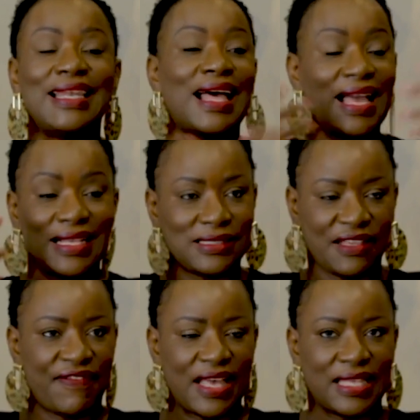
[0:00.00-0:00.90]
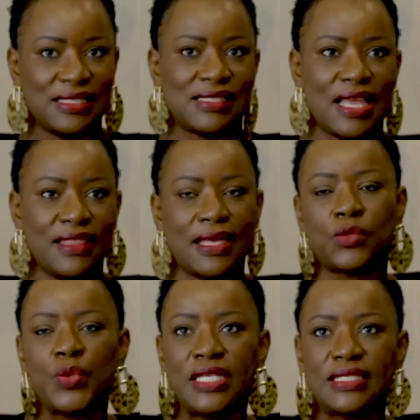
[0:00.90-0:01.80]
lies, if I can say,
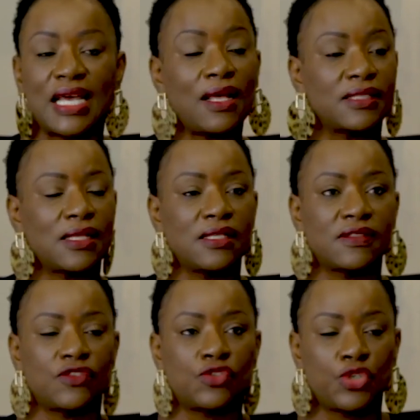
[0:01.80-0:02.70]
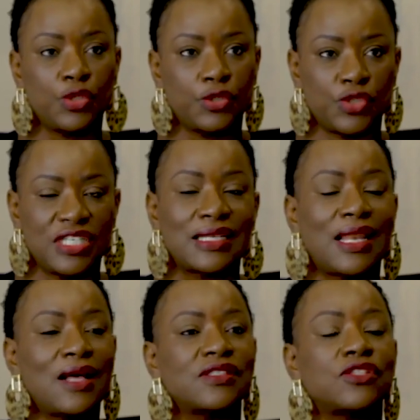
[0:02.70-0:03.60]
that we tell ourselves as children. It
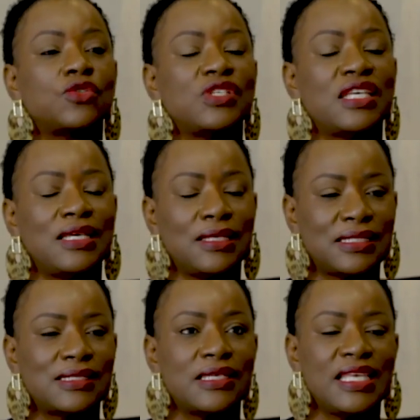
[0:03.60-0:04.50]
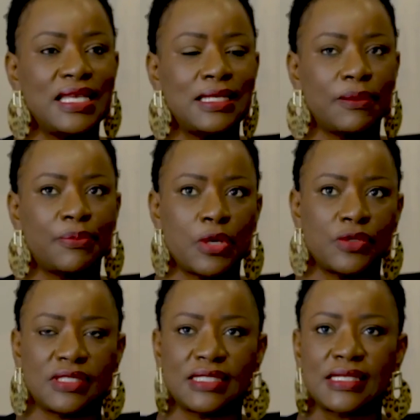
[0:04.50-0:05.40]
allows us to heal. It's a healing
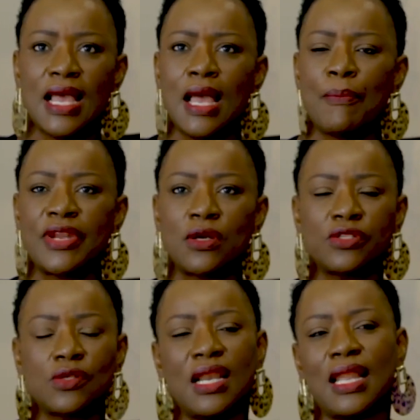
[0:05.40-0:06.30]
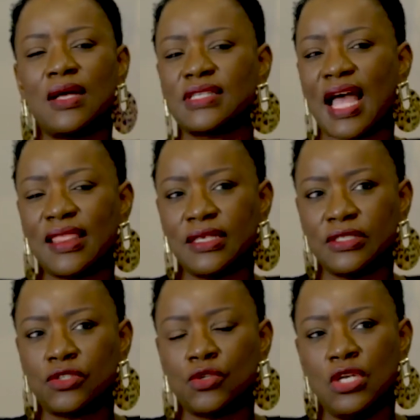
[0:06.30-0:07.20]
process, but it also allows
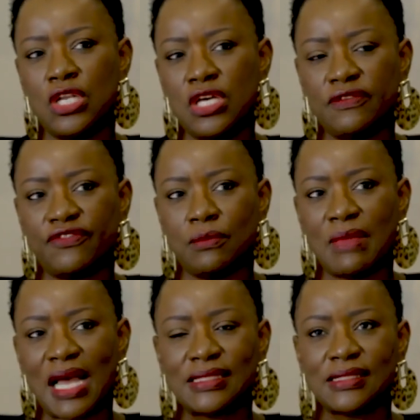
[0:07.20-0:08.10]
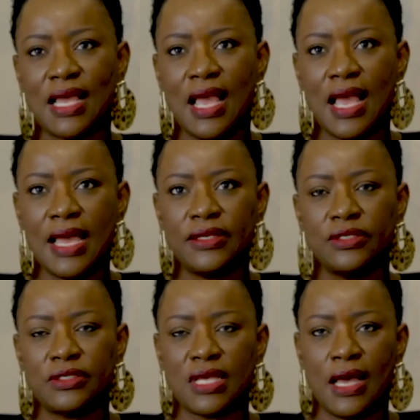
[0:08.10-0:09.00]
others to learn from us
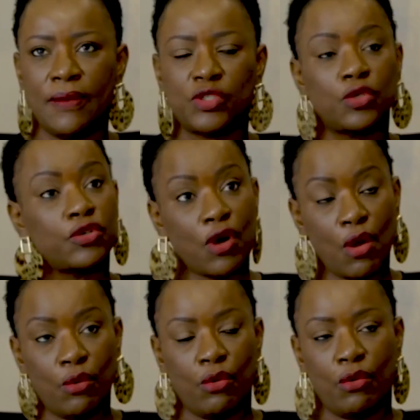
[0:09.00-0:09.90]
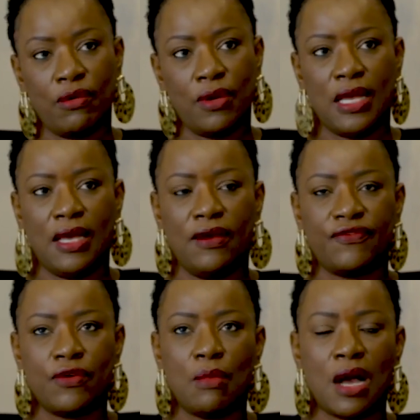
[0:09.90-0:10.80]
and to grow
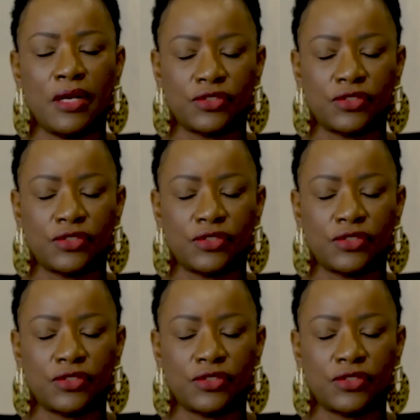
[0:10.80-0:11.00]
from our